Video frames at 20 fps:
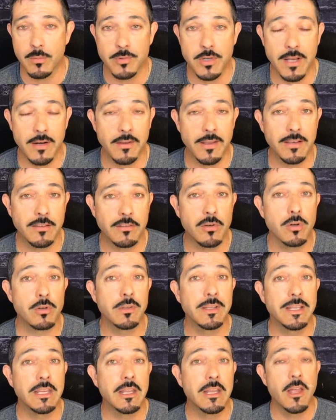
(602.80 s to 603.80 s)
channel, I
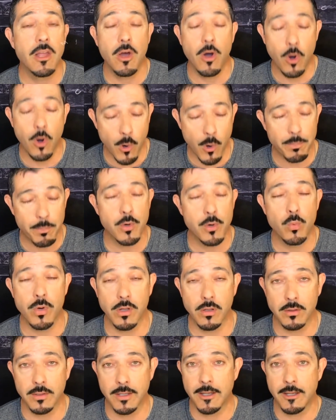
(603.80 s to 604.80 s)
certainly hope you
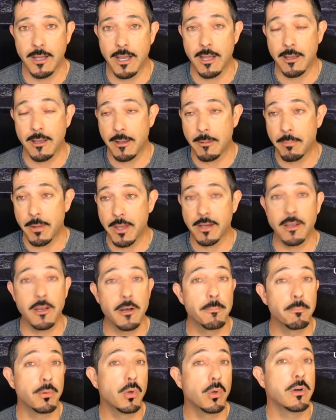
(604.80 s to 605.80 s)
will. I beg
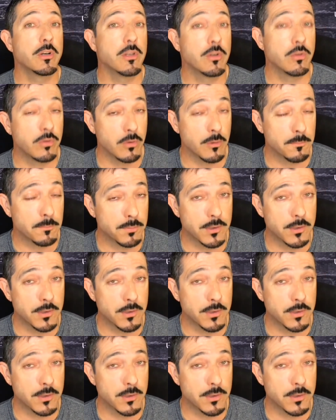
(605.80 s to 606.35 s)
and implore you to.